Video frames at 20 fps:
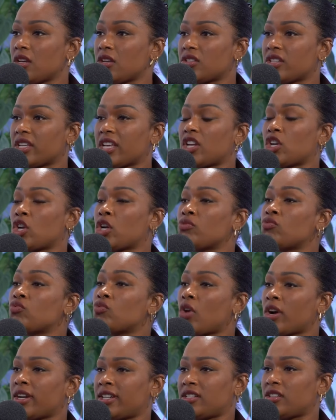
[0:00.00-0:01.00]
So can I
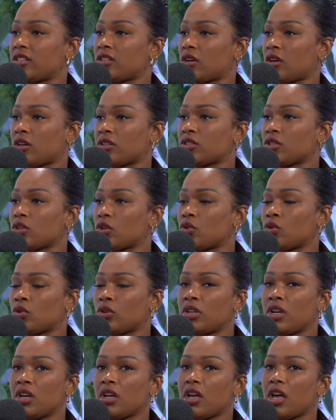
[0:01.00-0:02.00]
write an
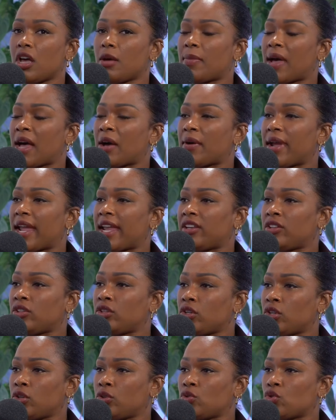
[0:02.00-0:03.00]
article about a
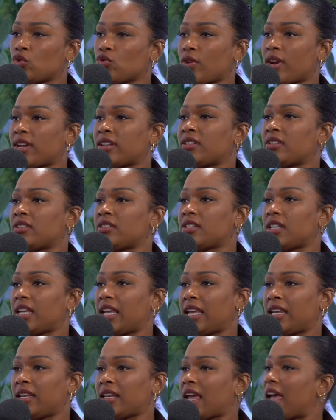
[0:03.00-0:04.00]
new trend
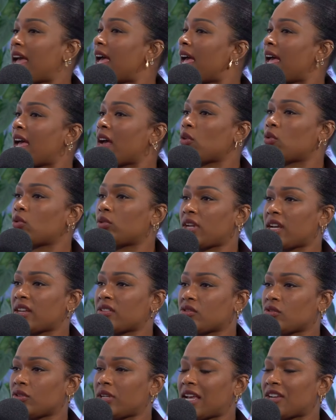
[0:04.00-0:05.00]
in hair or
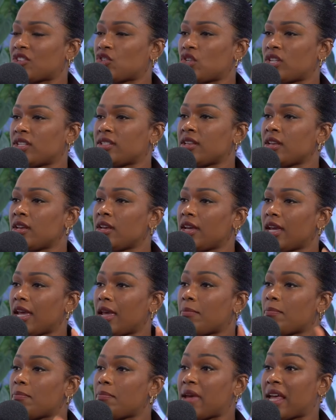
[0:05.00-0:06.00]
nails or lashes,
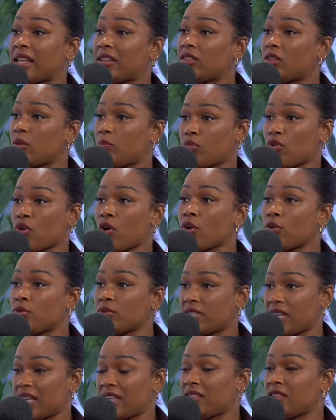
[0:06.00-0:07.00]
embed the
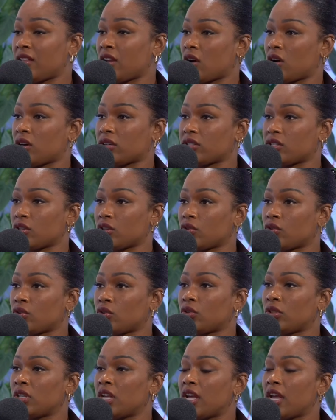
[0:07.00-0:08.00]
pros in the
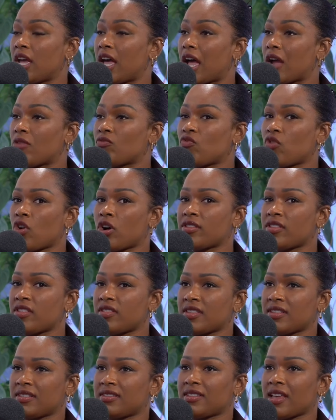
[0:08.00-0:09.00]
article, and rather
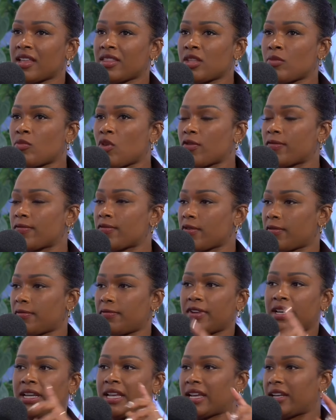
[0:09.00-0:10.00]
than send them off for
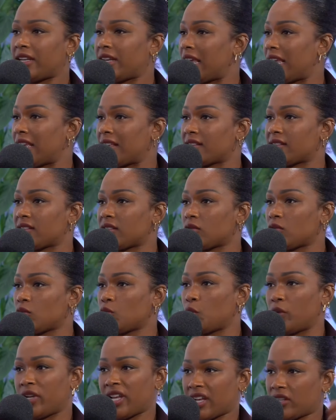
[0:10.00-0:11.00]
affiliate links,
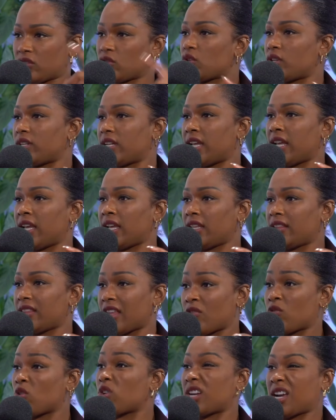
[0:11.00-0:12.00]

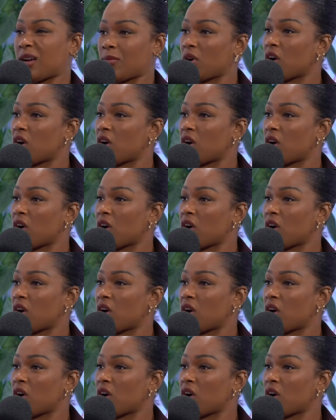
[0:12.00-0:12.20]
they're on our